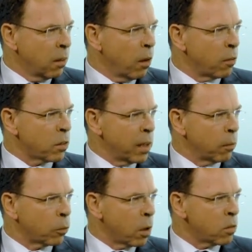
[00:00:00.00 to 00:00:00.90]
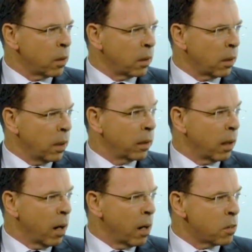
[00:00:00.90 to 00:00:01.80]
of scleral cross-linking in
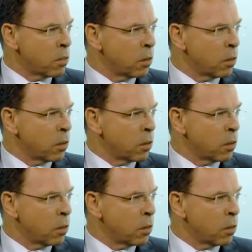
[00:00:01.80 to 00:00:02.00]
eyes?